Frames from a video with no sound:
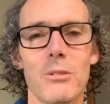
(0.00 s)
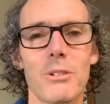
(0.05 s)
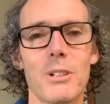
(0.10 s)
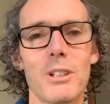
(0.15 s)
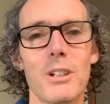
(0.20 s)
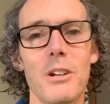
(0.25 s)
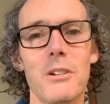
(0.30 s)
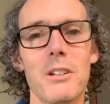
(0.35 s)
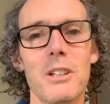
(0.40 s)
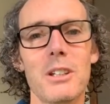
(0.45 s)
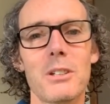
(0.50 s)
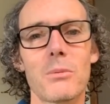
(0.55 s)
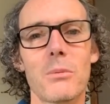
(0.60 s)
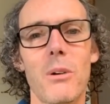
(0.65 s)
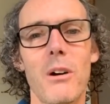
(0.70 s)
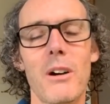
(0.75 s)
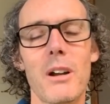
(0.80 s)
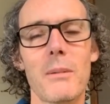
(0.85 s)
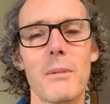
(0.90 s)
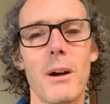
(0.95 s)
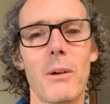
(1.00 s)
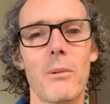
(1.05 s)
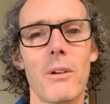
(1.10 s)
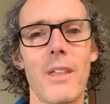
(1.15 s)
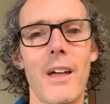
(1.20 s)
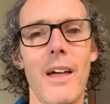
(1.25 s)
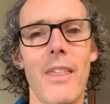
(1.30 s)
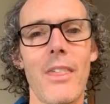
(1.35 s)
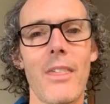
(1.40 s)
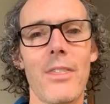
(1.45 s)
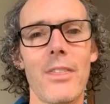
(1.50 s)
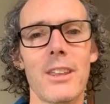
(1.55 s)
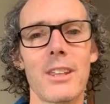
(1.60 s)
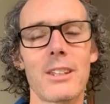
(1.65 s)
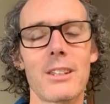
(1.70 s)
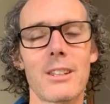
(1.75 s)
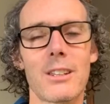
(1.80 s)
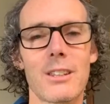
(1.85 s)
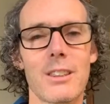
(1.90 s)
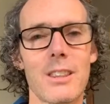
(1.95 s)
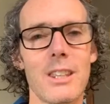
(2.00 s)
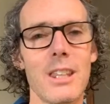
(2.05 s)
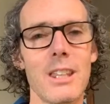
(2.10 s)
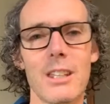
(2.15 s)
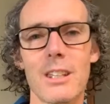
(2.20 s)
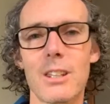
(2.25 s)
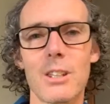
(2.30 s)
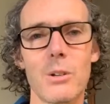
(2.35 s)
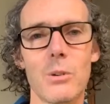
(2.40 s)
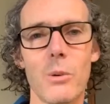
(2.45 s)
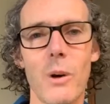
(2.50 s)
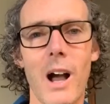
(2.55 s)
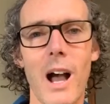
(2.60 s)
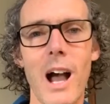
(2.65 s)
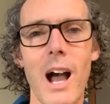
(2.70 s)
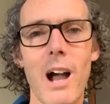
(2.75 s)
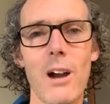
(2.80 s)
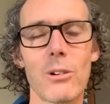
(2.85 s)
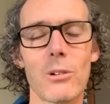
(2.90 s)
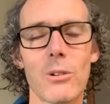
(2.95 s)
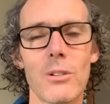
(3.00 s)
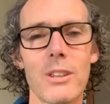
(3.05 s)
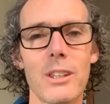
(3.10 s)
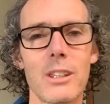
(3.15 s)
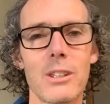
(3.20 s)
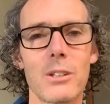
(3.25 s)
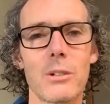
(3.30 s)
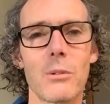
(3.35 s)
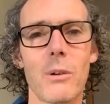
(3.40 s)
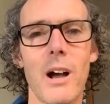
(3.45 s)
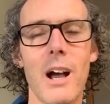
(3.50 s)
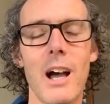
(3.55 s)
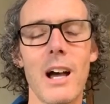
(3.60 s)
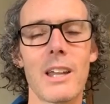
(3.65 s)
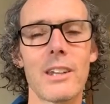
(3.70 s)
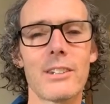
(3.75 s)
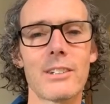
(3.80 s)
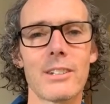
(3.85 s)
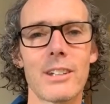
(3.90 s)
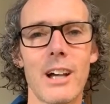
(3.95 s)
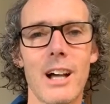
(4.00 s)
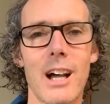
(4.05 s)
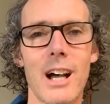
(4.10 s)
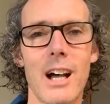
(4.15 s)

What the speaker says: and you don't need to worry about whether others think you are or think you aren't,